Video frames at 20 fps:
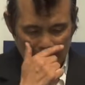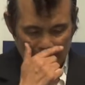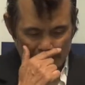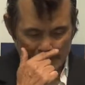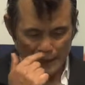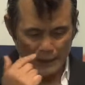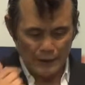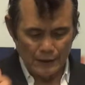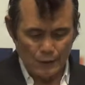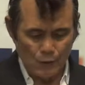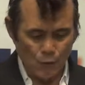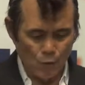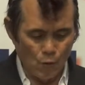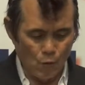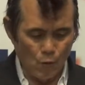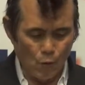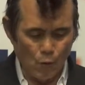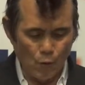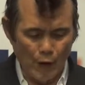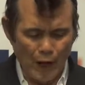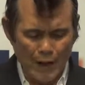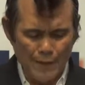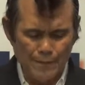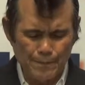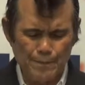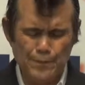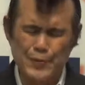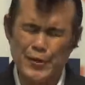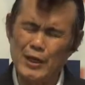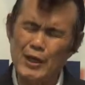So,
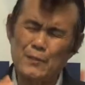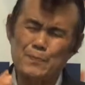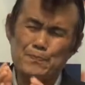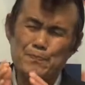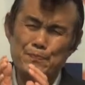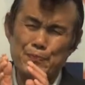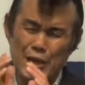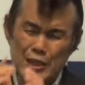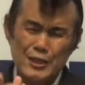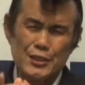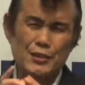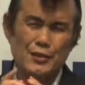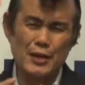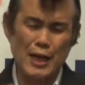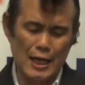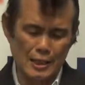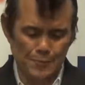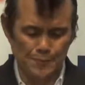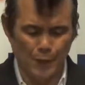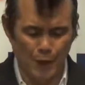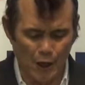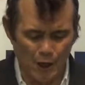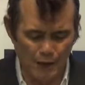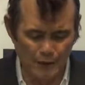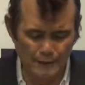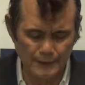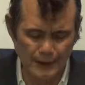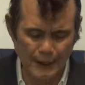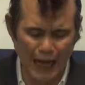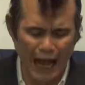when Philip preached the
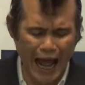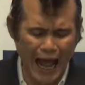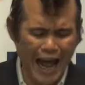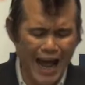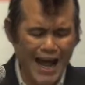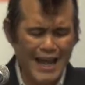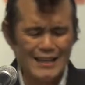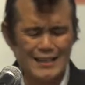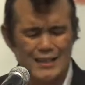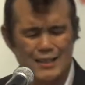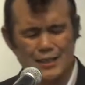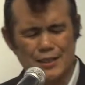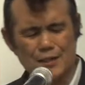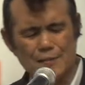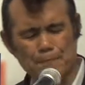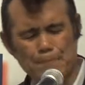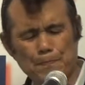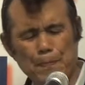gospel, God's